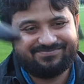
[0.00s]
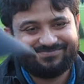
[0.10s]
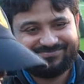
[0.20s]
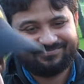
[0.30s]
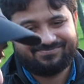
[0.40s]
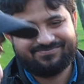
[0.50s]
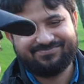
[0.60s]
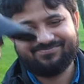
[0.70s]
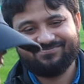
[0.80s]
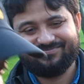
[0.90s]

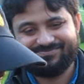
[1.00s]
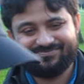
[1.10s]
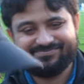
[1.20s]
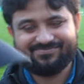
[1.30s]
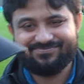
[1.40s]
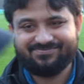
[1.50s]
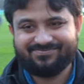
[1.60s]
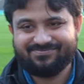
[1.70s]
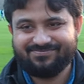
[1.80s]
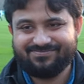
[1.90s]

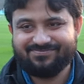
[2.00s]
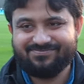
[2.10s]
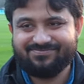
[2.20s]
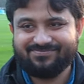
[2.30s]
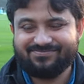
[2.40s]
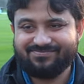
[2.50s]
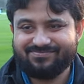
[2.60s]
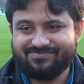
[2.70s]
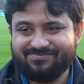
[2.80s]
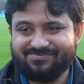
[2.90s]

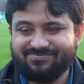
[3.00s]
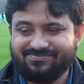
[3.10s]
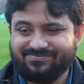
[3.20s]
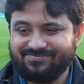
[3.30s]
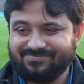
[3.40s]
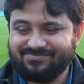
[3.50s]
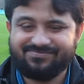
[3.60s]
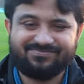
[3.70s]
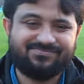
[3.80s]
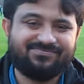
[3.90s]

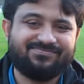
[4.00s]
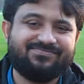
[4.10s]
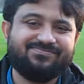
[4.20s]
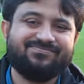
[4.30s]
[no speech]